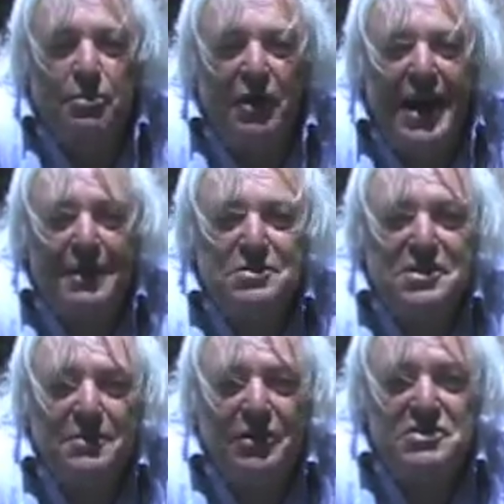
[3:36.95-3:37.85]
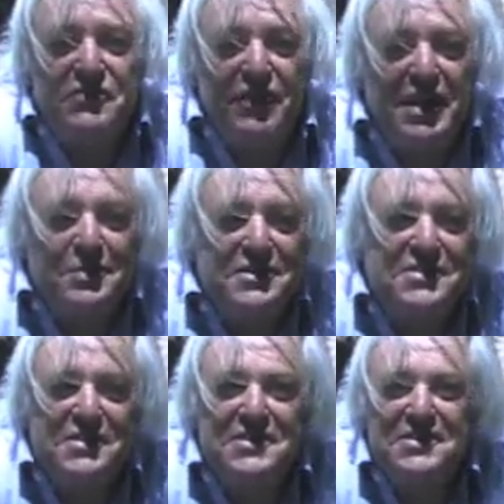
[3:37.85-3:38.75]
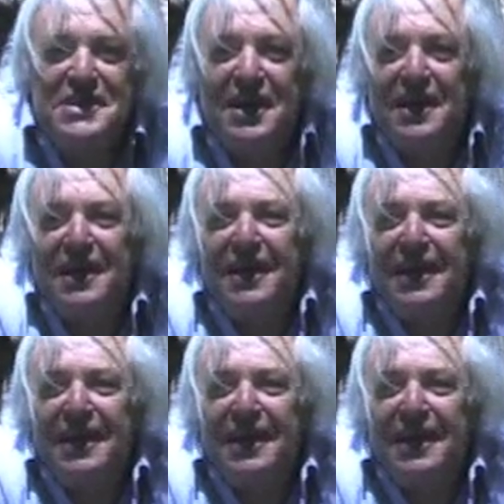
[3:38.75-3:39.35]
Perhaps the most famous is a